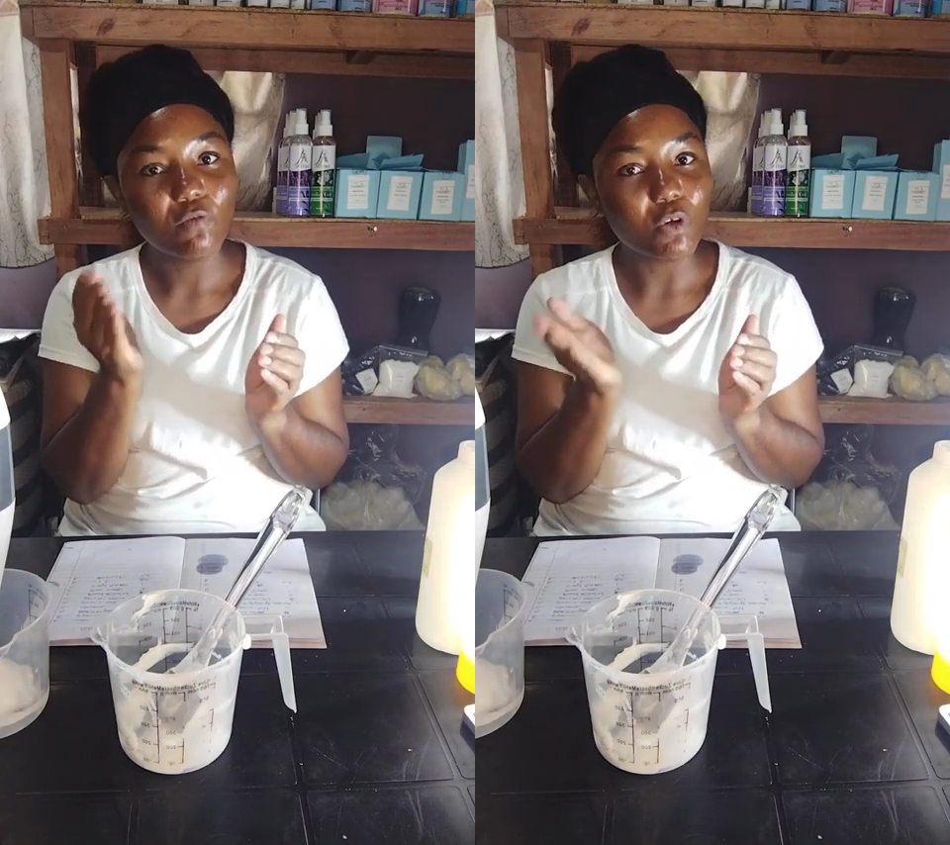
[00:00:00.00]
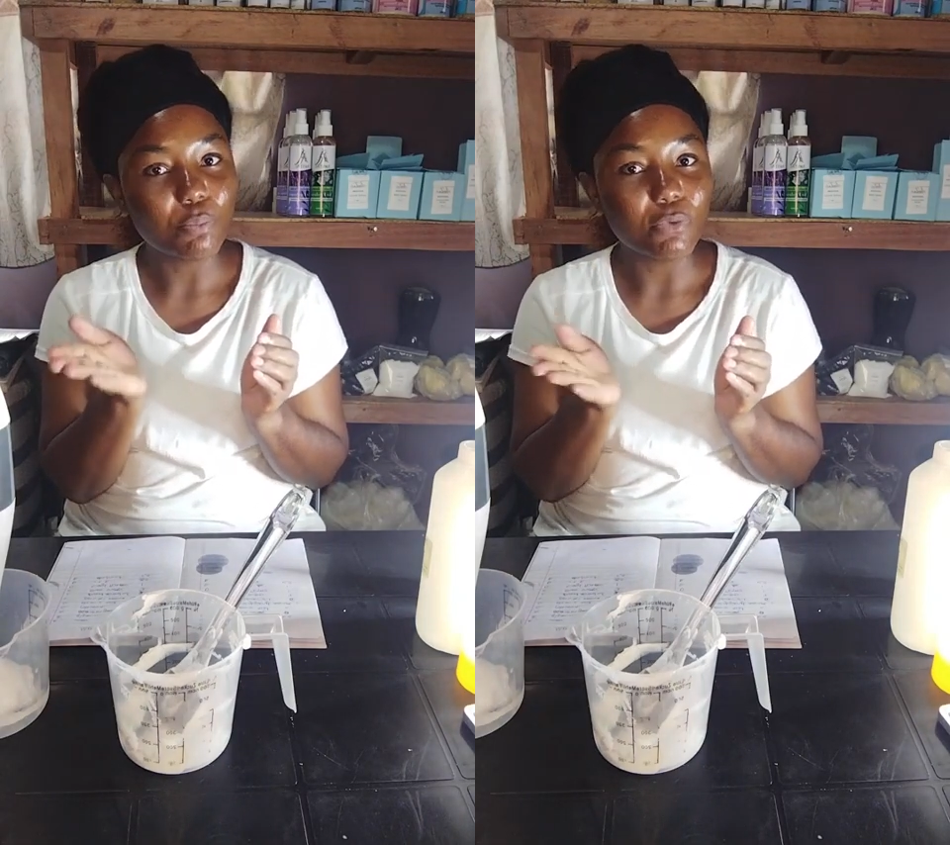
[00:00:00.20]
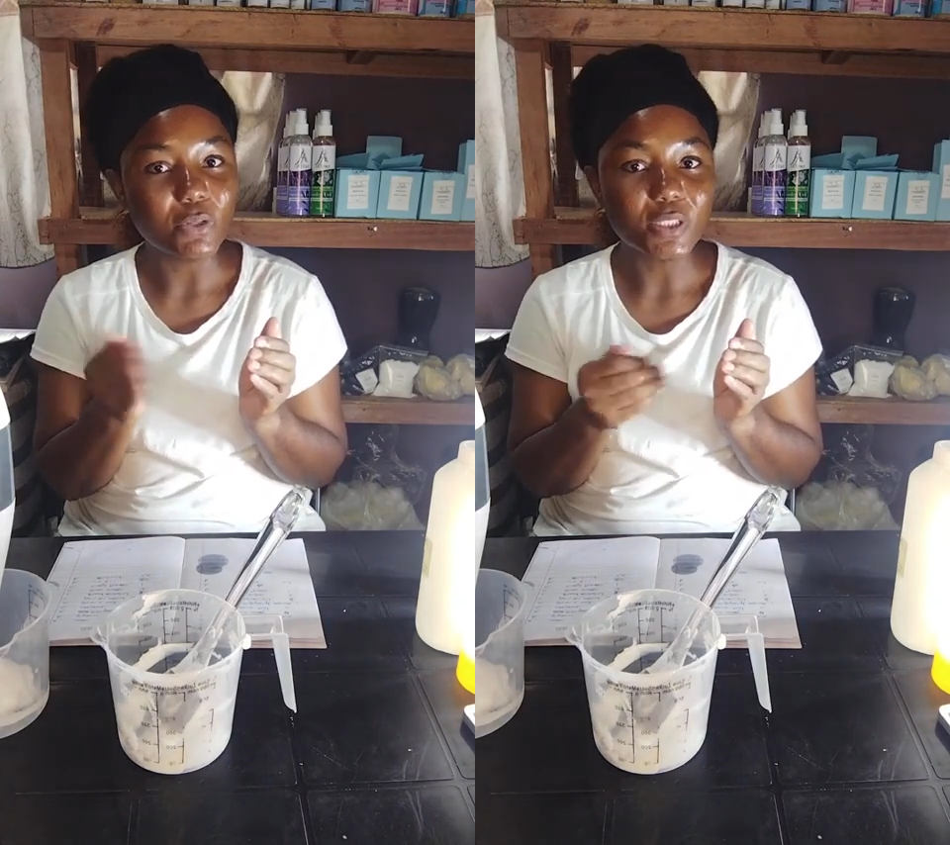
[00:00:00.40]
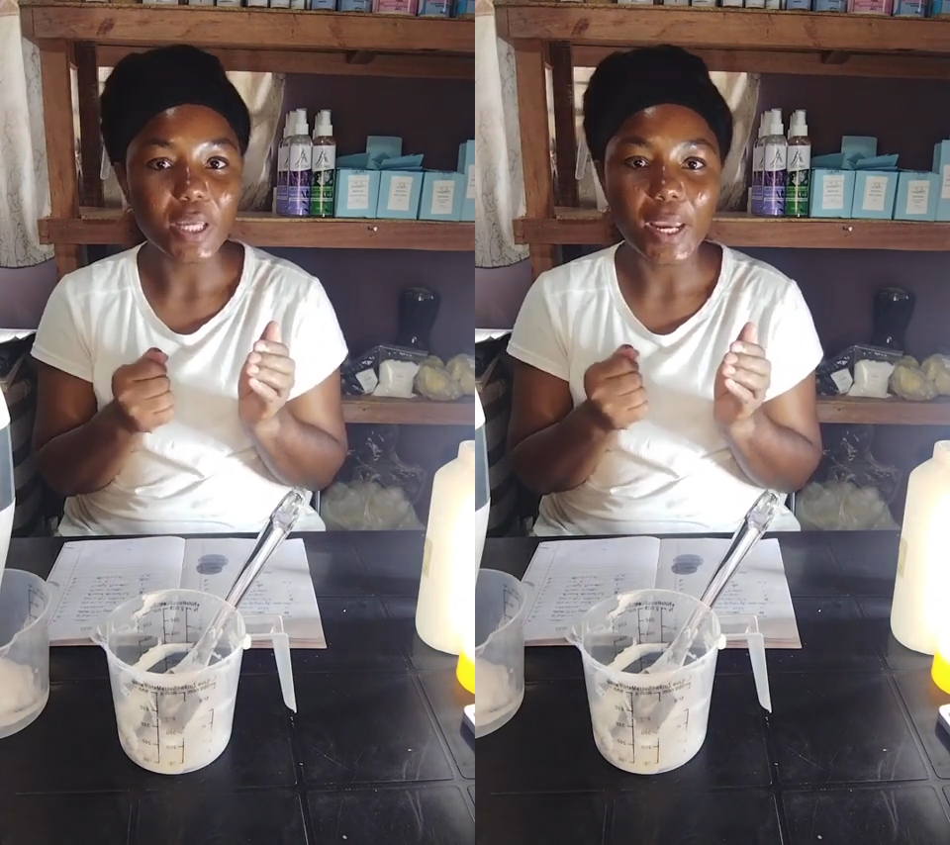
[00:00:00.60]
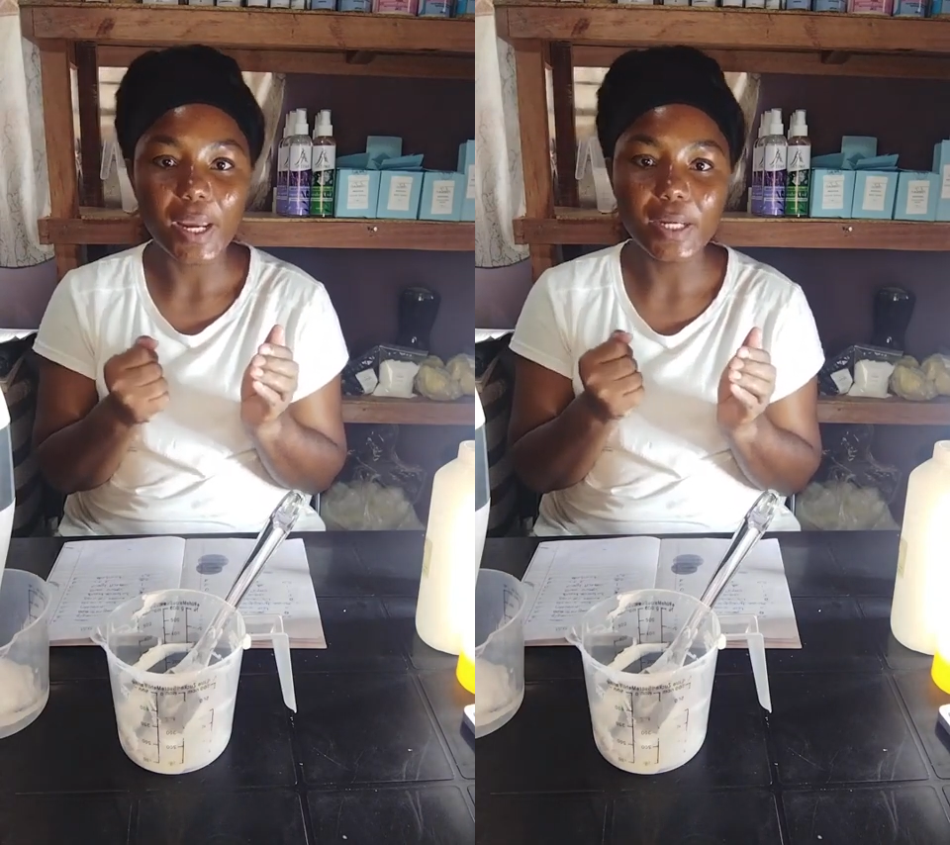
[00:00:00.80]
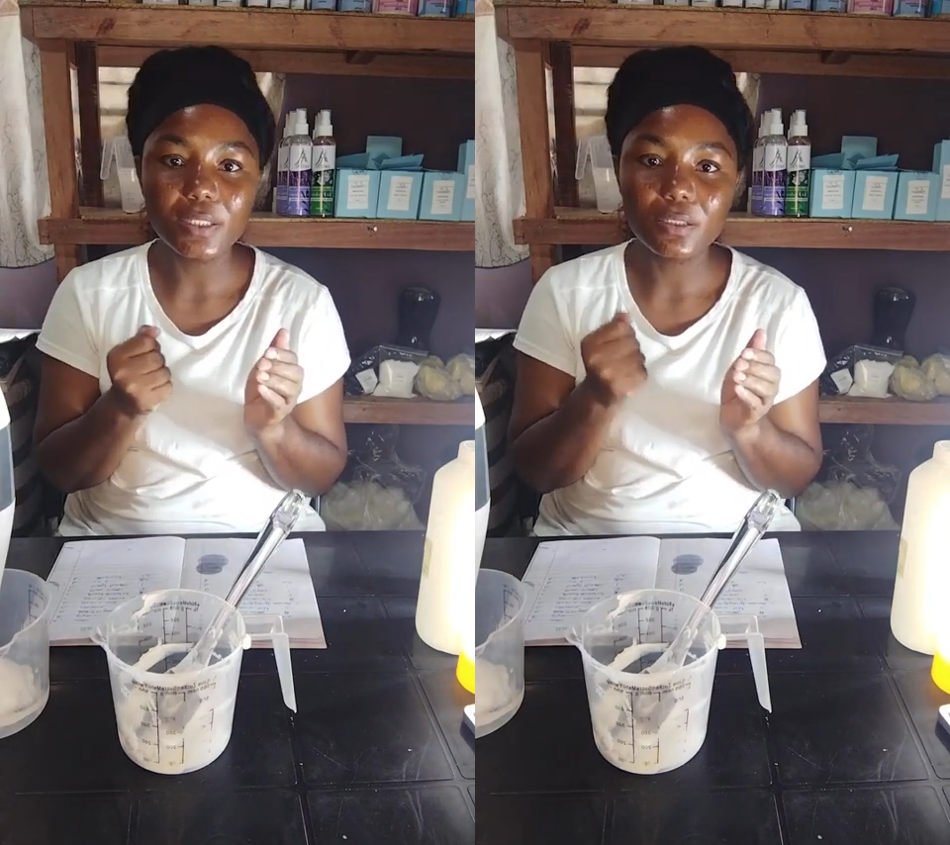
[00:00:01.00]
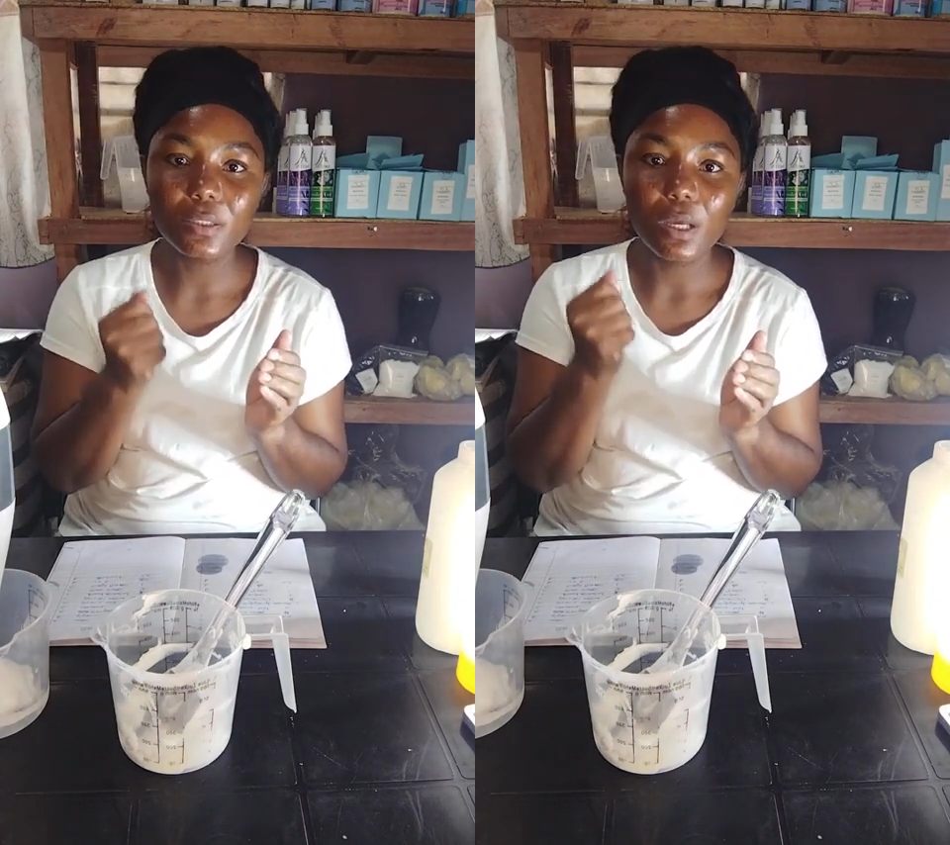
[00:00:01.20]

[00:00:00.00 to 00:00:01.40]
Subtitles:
4.8